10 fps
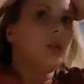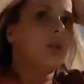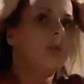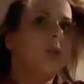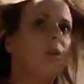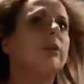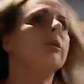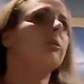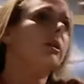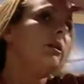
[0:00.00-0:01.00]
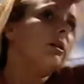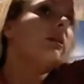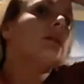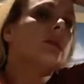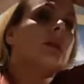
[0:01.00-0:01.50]
oil anywhere,
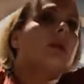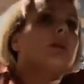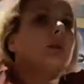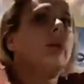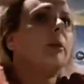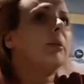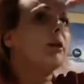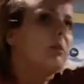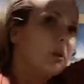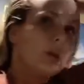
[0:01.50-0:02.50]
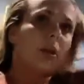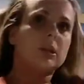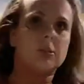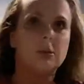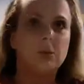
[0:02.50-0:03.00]
because I am gonna wrap it up and I want it to
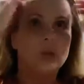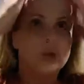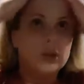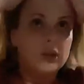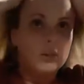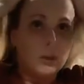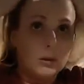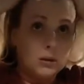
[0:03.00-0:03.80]
be pretty even.